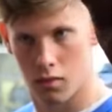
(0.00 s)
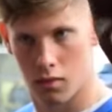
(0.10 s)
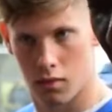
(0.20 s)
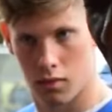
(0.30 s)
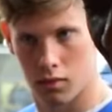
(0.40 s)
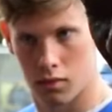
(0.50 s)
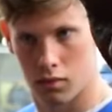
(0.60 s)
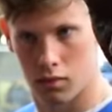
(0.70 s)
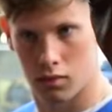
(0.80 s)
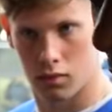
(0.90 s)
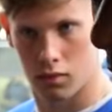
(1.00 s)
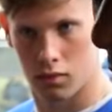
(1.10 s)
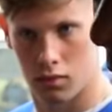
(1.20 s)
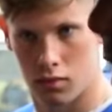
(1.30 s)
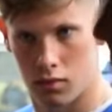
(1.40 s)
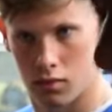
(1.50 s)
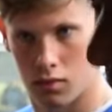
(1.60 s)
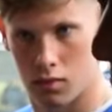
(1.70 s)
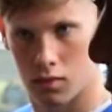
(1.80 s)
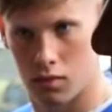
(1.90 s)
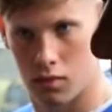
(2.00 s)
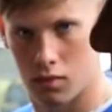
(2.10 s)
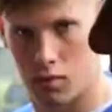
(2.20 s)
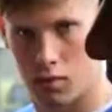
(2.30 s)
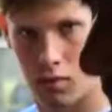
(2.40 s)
[no speech]